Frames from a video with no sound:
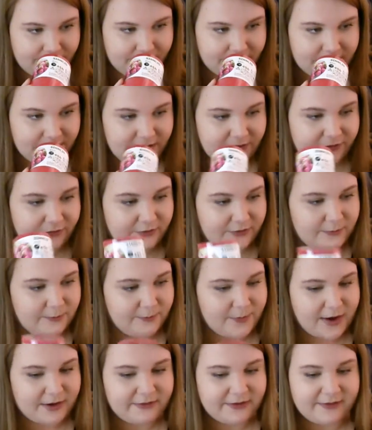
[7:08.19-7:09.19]
These are in
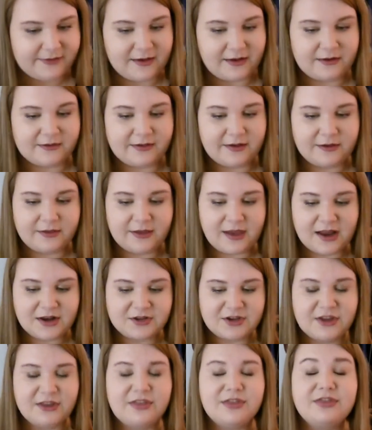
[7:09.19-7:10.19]
berry scent, because
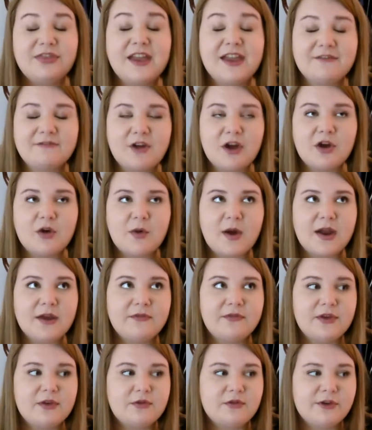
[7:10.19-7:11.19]
actually they've got quite a
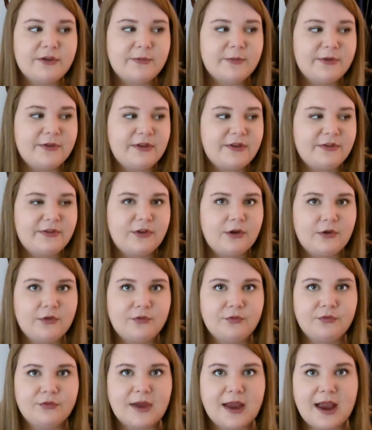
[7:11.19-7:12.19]
few Christmassy
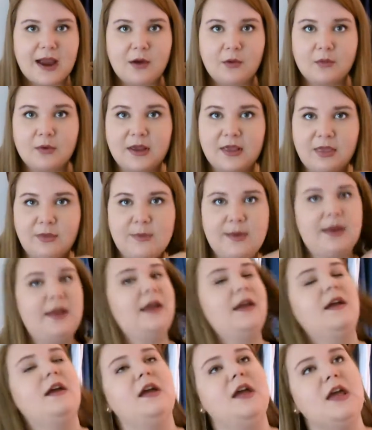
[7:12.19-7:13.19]
stuff out at the
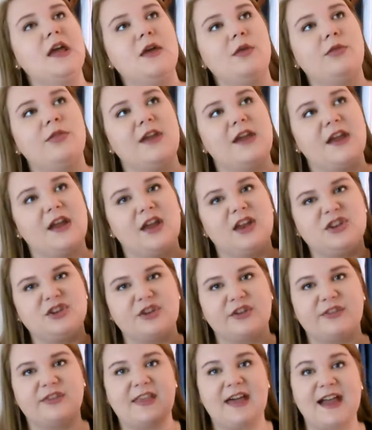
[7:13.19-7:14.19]
minute that are
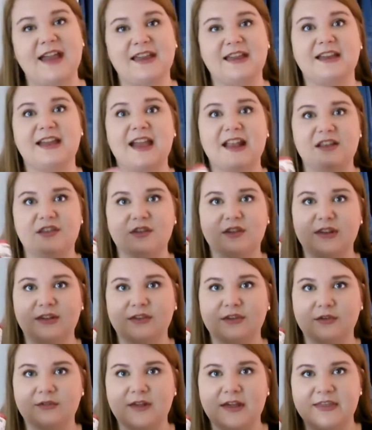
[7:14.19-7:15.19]
just like candle-y
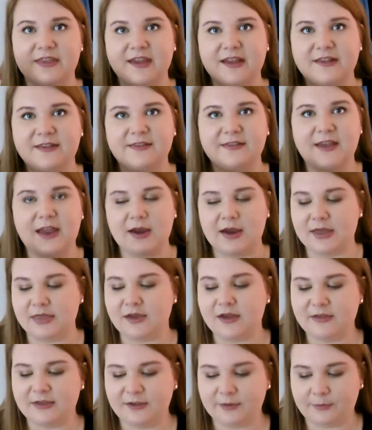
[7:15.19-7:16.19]
stuff like this, so I
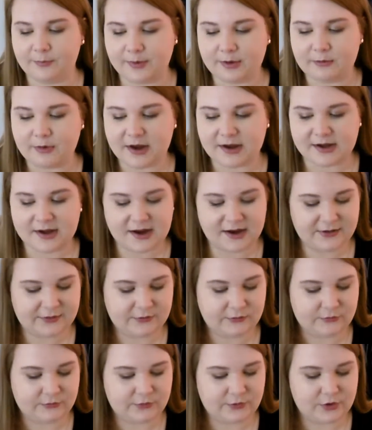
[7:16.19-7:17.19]
thought this would be quite nice
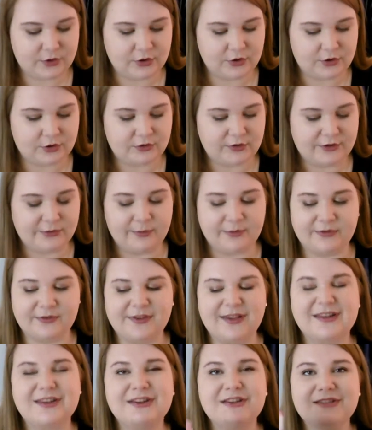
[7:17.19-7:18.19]
for Christmas,
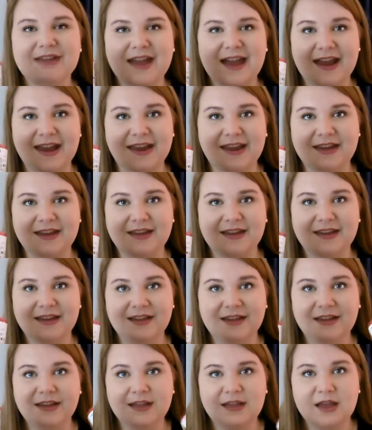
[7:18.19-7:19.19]
because I do like
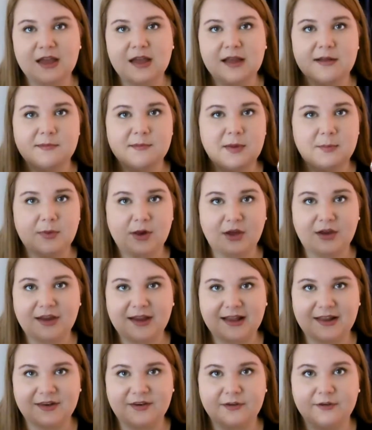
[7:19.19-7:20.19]
my block
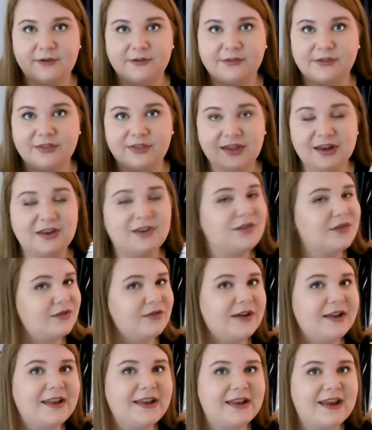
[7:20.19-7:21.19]
candles. They look
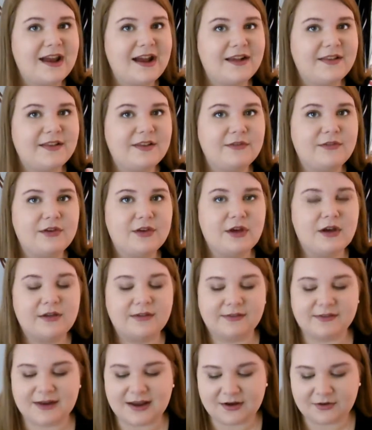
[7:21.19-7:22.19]
really nice if you've got a
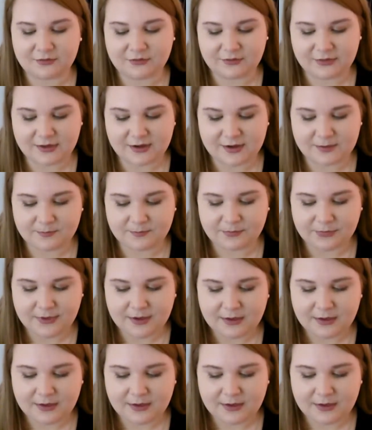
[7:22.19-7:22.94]
stand for them.